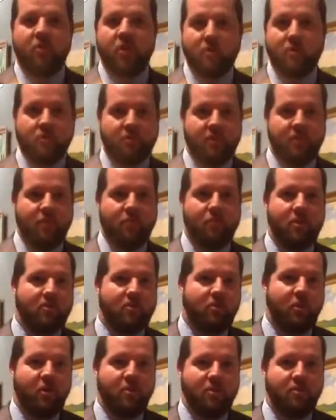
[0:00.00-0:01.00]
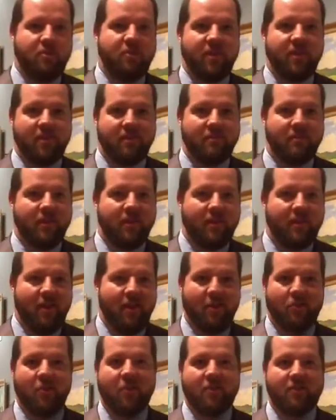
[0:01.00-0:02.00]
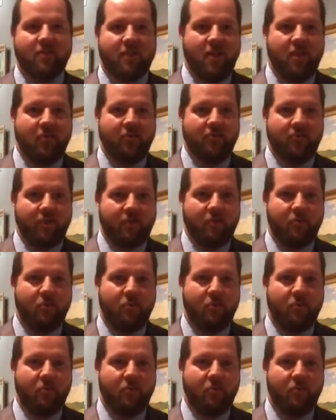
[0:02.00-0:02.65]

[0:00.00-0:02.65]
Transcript: Art Museum across the country,